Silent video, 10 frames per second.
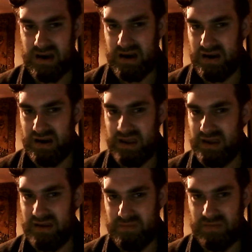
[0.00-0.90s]

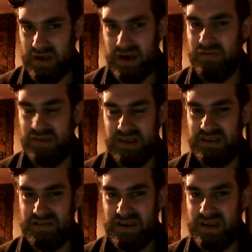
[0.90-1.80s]
I I was
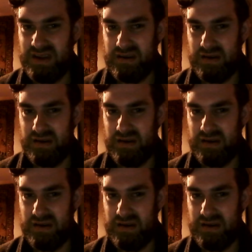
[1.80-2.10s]
intrigued.